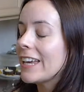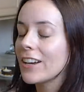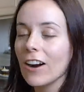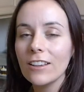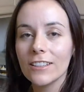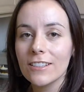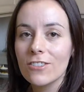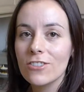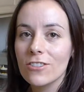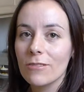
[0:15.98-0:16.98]
In
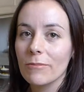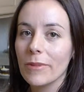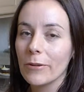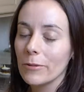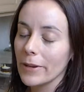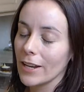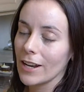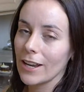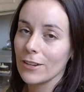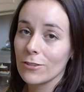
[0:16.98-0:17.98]
college, my roommate
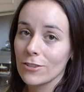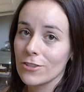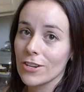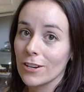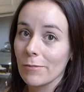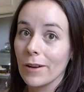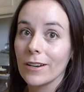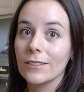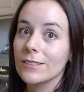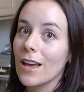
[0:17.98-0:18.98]
and I used to share a
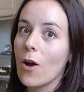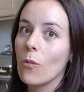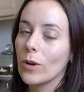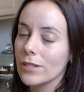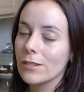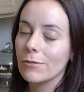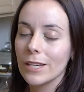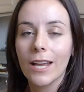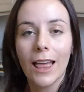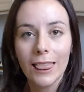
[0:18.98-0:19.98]
box once a
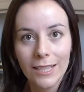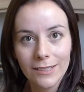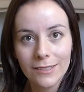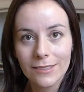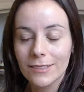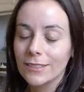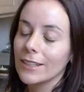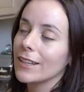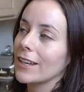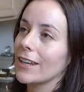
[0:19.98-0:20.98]
week at least,
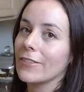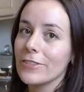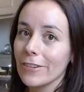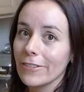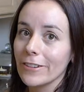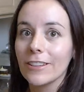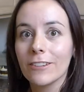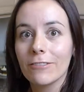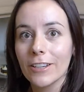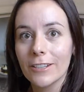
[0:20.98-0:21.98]
and I've
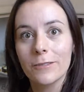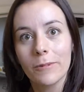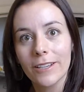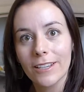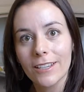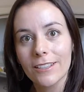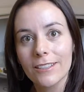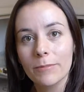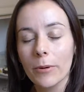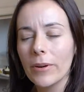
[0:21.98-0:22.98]
definitely fed it to my
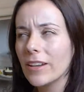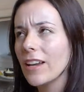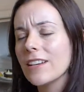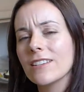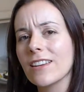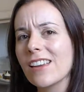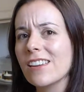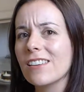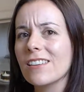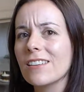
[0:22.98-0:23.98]
kids. But one day I
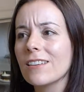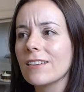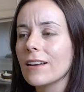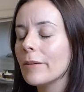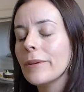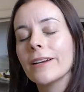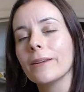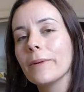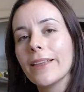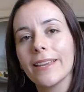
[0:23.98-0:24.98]
decided I'm not going
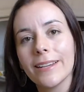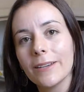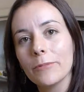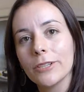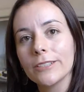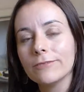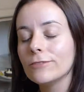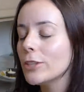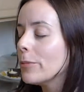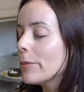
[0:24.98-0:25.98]
to buy that anymore.
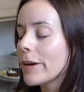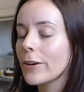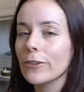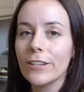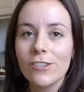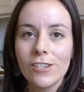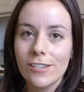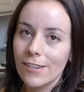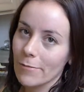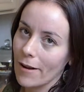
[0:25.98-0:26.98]
No more macaroni and
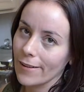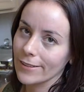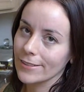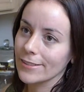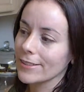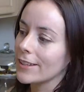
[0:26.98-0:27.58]
cheese in a box.